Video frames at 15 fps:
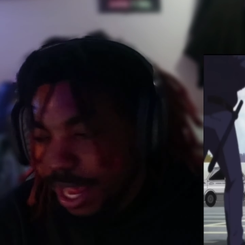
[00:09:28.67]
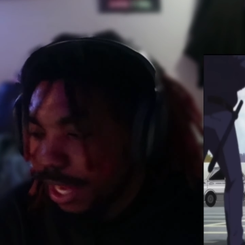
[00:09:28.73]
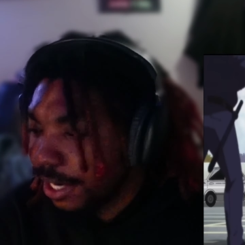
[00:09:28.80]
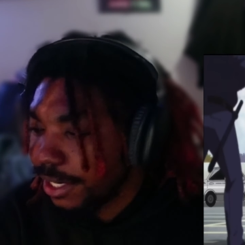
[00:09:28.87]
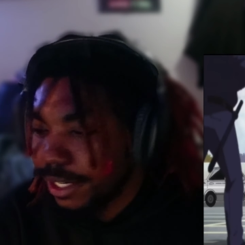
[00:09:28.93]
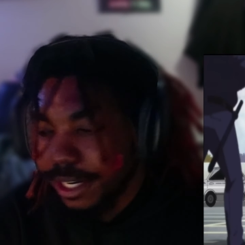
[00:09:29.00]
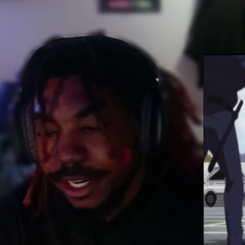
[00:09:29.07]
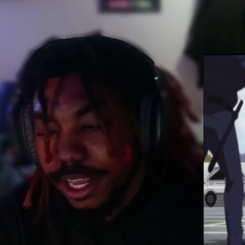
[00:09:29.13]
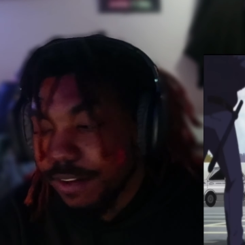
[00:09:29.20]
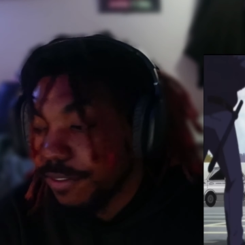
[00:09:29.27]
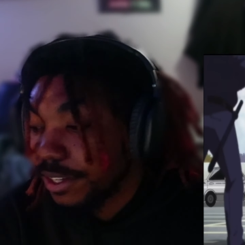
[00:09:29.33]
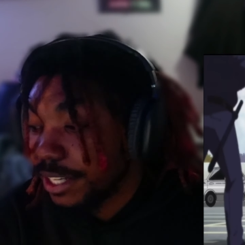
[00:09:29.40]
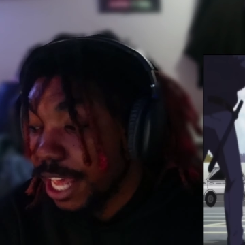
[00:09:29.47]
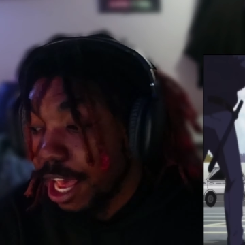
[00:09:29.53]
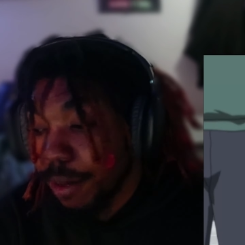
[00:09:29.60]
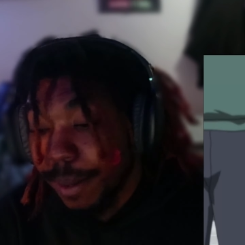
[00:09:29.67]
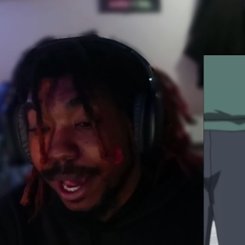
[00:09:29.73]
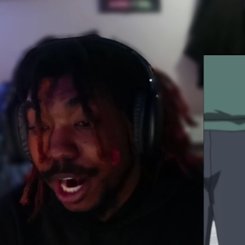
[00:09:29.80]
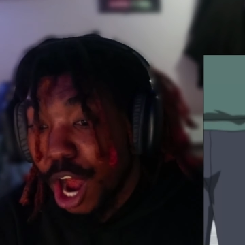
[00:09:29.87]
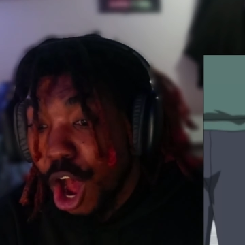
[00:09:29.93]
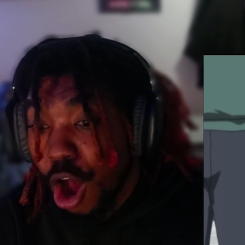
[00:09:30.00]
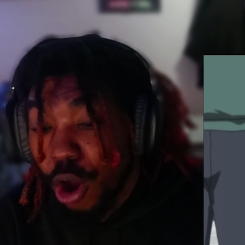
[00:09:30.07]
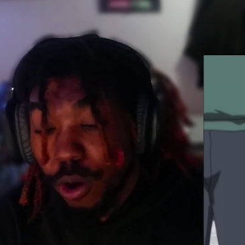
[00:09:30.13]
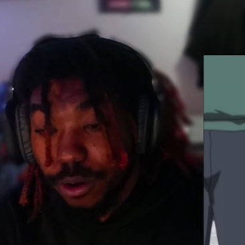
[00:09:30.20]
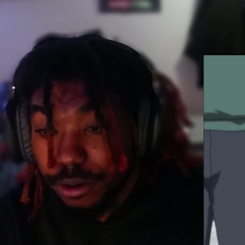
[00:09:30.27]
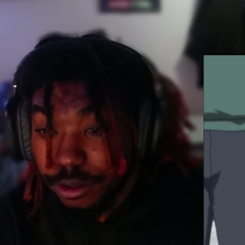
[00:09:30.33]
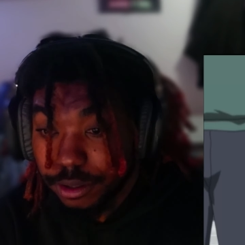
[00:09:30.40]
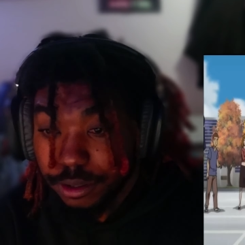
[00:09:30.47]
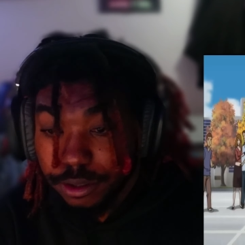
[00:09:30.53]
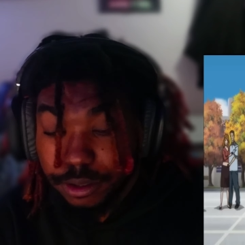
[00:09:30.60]
didn't give a damn at all. and
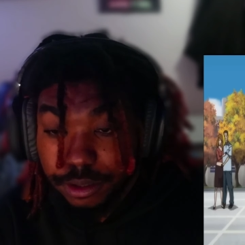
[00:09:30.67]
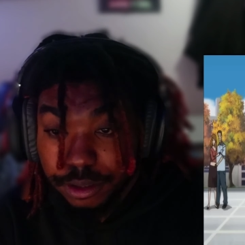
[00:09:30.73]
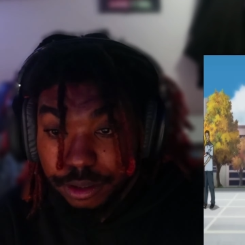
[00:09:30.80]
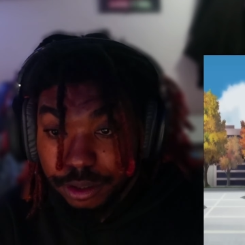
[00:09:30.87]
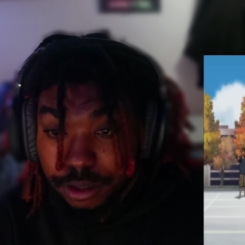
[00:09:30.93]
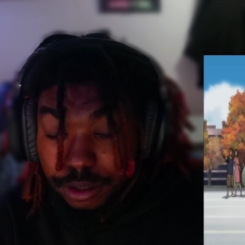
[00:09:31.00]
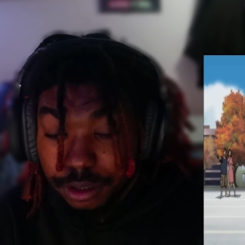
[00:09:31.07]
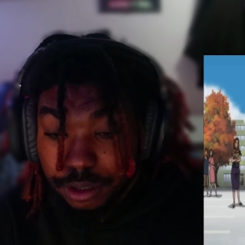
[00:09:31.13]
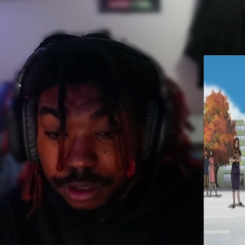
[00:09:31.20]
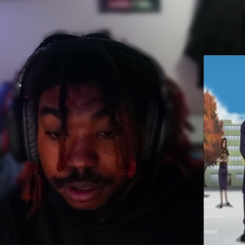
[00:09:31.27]
he just smoking his